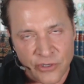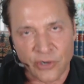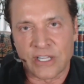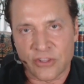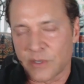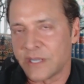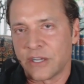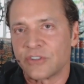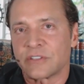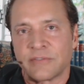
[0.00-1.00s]
33
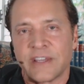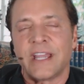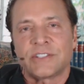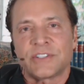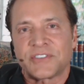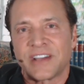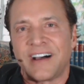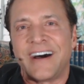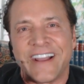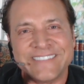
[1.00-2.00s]
years of age at the
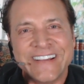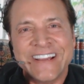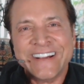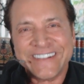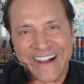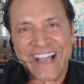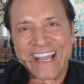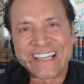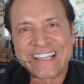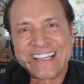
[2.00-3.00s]
time,
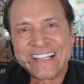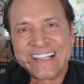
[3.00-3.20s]
right?